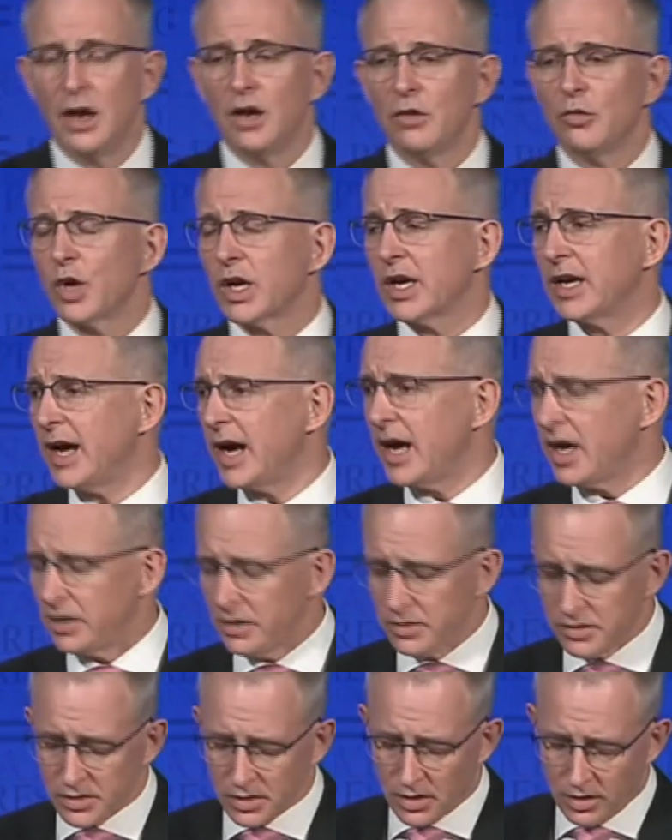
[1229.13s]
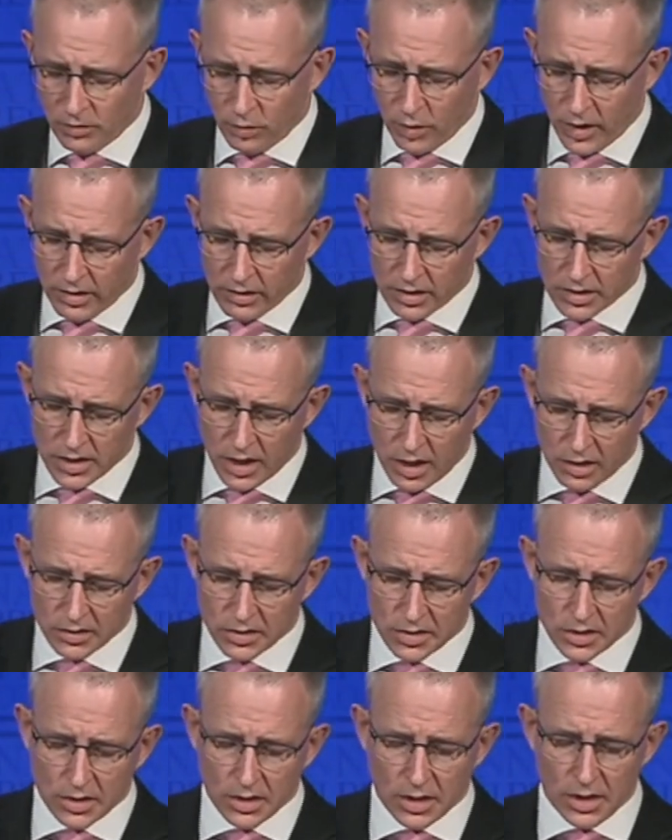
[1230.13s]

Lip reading: regardless of where it's hosted.